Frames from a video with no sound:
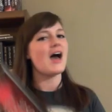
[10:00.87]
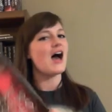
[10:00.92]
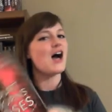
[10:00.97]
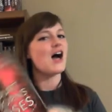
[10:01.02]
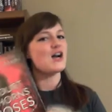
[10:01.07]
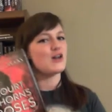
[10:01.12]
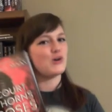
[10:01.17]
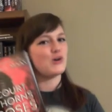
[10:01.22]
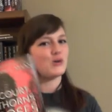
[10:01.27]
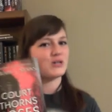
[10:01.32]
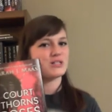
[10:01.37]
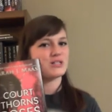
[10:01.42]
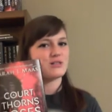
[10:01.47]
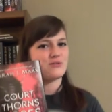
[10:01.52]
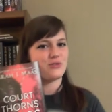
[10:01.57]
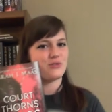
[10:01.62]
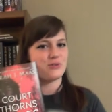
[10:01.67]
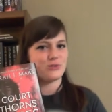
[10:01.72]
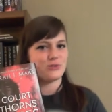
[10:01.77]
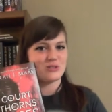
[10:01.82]
A Court
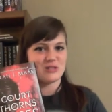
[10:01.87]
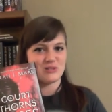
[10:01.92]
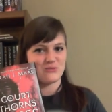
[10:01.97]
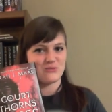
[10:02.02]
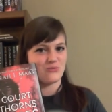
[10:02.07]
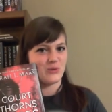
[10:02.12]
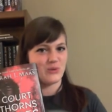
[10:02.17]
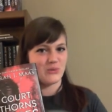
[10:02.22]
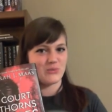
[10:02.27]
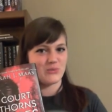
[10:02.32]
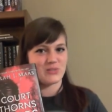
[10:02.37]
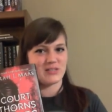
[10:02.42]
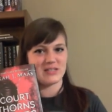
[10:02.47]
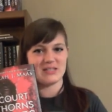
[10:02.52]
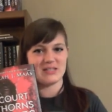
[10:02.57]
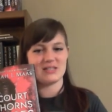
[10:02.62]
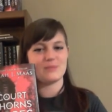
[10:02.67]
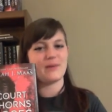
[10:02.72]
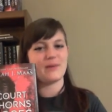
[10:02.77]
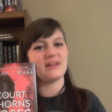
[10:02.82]
of Thorns and
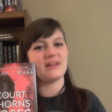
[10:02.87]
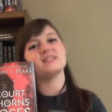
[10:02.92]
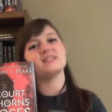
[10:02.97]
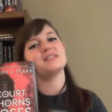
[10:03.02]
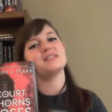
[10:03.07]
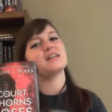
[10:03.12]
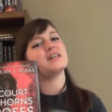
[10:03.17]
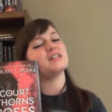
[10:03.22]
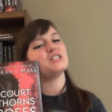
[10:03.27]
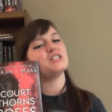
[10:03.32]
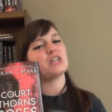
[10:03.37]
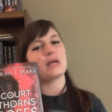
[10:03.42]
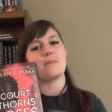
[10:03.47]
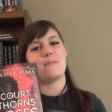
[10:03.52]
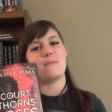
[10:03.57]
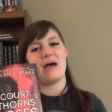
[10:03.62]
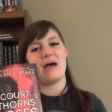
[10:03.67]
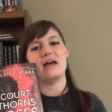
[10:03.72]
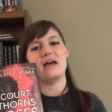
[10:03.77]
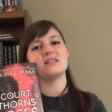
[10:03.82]
Roses by Sarah J.
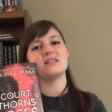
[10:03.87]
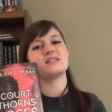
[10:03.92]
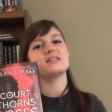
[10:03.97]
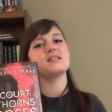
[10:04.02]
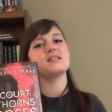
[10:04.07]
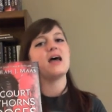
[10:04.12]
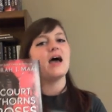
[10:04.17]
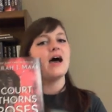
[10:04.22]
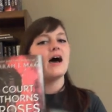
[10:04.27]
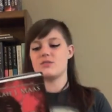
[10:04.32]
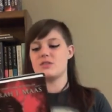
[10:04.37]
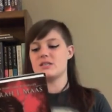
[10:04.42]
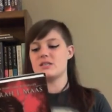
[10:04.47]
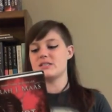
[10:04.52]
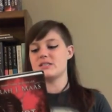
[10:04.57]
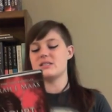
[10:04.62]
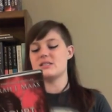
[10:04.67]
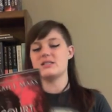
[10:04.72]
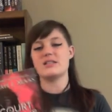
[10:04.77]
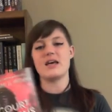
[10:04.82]
Maas. This
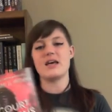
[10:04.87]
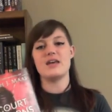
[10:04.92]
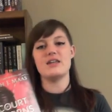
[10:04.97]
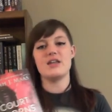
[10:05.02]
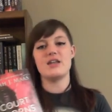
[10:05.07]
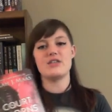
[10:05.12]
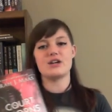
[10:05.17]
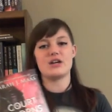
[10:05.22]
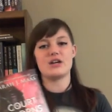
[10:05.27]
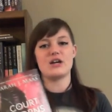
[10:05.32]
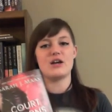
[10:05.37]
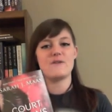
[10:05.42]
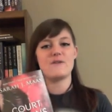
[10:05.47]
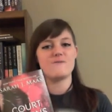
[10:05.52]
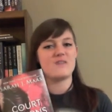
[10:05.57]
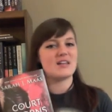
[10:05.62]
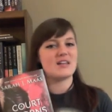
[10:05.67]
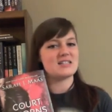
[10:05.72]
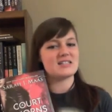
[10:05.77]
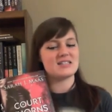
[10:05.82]
is another
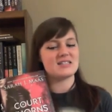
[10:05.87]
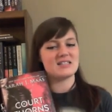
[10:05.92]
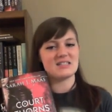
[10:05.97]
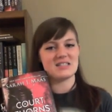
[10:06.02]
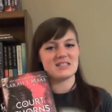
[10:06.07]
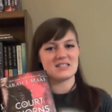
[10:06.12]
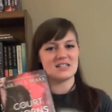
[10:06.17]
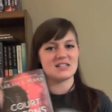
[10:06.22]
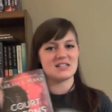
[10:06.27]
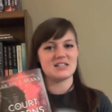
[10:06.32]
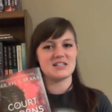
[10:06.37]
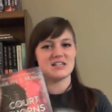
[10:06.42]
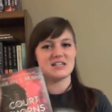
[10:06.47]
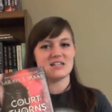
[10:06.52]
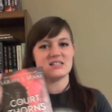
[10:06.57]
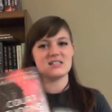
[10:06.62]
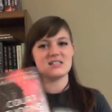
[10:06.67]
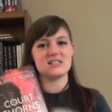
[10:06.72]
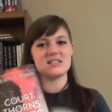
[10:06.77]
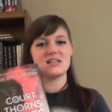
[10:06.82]
fantasy
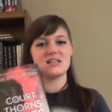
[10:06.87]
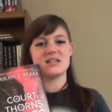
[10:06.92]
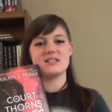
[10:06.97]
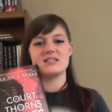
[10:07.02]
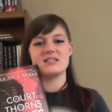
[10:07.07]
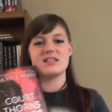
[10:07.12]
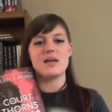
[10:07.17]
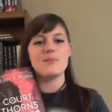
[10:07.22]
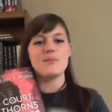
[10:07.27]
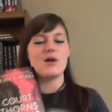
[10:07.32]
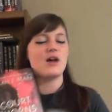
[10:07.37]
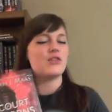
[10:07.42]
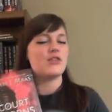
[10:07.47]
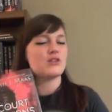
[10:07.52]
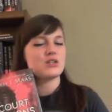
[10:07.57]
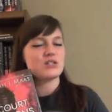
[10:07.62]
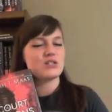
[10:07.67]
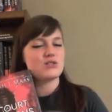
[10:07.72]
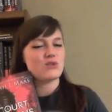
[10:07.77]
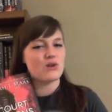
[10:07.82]
series. Same author
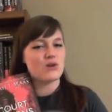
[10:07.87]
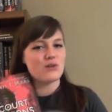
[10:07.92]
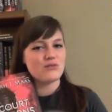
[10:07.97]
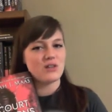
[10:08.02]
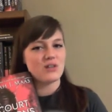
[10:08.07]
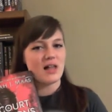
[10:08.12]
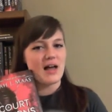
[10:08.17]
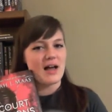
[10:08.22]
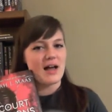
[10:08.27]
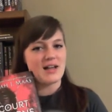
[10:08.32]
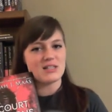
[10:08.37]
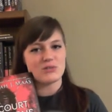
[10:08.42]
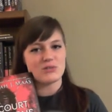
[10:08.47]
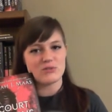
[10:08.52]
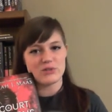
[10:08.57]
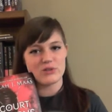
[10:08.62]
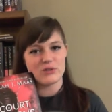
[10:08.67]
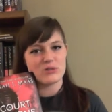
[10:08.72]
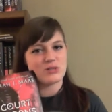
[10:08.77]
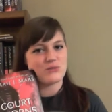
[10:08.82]
as Throne of Glass, for
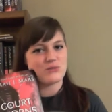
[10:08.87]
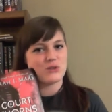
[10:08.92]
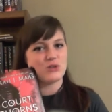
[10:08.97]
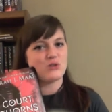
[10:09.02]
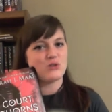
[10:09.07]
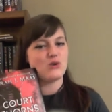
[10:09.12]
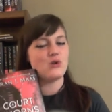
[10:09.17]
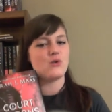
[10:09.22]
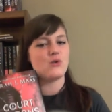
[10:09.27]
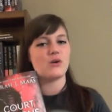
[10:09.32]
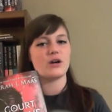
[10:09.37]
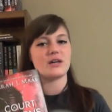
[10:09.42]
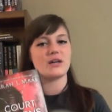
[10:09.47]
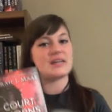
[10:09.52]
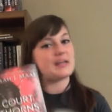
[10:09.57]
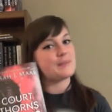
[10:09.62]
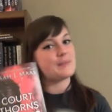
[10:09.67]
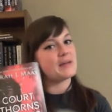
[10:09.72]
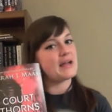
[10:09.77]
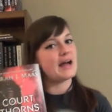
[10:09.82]
those of you who are
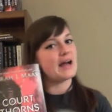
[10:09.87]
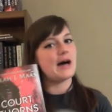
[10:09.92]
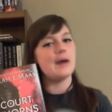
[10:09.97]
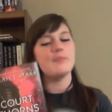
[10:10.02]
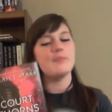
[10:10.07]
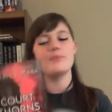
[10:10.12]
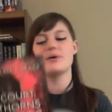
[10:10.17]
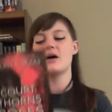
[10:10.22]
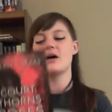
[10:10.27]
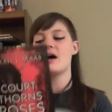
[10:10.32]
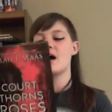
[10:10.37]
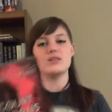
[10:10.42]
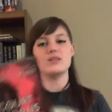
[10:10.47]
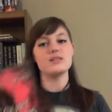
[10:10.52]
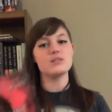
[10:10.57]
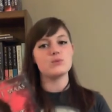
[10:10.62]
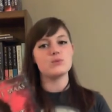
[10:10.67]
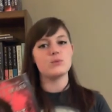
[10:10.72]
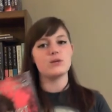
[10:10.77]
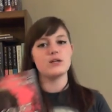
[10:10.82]
keeping up.
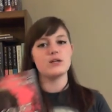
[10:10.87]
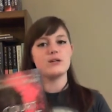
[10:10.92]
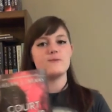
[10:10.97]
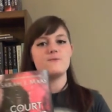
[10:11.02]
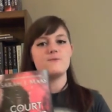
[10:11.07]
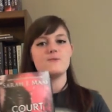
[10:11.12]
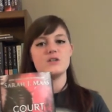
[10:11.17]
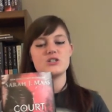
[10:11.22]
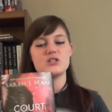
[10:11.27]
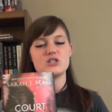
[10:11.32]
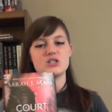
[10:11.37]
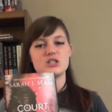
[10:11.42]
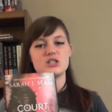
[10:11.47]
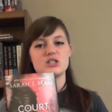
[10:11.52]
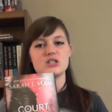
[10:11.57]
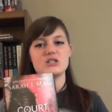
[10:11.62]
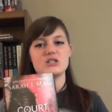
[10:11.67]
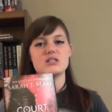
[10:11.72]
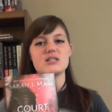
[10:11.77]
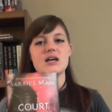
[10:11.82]
This one
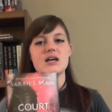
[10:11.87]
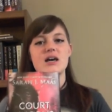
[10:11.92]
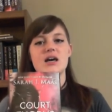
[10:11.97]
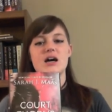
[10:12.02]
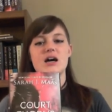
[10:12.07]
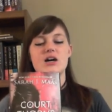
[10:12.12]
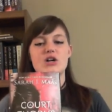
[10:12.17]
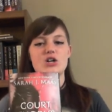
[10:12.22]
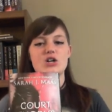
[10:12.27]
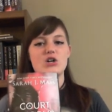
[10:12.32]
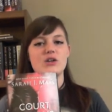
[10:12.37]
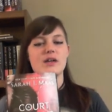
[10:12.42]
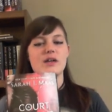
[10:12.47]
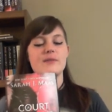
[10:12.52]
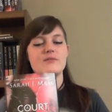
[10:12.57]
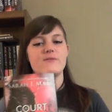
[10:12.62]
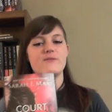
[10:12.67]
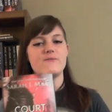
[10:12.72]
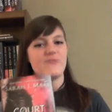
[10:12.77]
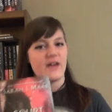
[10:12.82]
features a girl
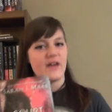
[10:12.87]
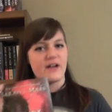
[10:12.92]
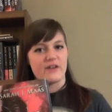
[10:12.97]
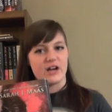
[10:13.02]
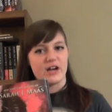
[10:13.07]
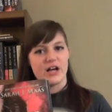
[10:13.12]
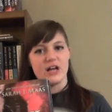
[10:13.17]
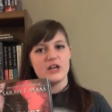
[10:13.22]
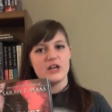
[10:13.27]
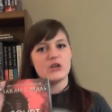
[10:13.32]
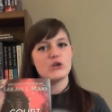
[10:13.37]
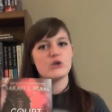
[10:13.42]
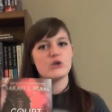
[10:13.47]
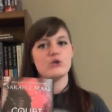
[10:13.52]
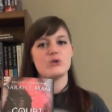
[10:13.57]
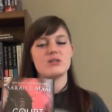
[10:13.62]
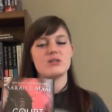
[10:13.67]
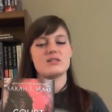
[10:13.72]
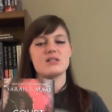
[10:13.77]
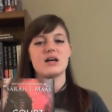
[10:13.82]
named Feyre
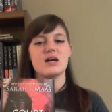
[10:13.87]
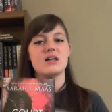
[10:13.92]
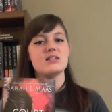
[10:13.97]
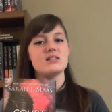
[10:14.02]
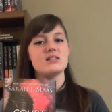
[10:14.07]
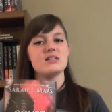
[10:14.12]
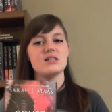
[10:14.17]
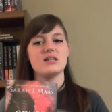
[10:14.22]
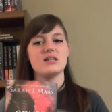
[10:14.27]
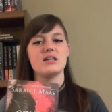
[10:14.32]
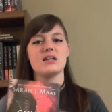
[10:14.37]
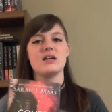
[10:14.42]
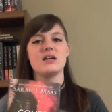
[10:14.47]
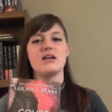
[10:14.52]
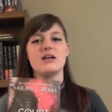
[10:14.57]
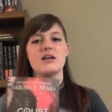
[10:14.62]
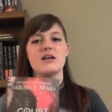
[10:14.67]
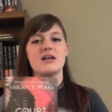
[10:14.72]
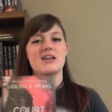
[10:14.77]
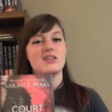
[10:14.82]
who is hunting
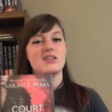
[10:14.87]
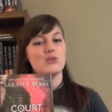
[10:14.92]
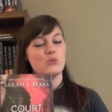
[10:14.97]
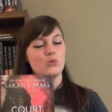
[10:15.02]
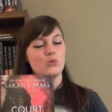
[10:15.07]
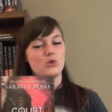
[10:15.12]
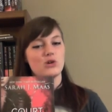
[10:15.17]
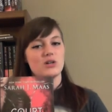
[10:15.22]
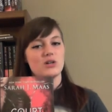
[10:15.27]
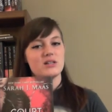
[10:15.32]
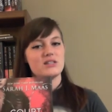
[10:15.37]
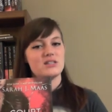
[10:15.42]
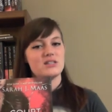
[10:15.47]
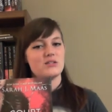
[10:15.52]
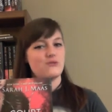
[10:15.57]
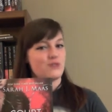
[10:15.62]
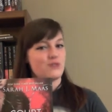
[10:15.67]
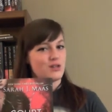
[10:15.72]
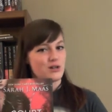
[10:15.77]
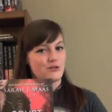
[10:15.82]
in the woods to
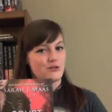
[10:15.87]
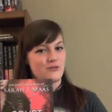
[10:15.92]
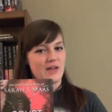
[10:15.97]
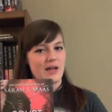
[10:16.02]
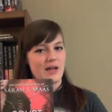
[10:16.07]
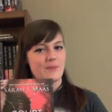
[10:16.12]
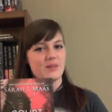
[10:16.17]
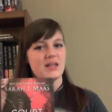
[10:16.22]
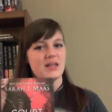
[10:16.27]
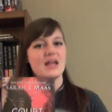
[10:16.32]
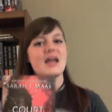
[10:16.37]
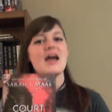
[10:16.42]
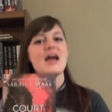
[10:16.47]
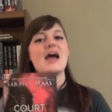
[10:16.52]
feed her family,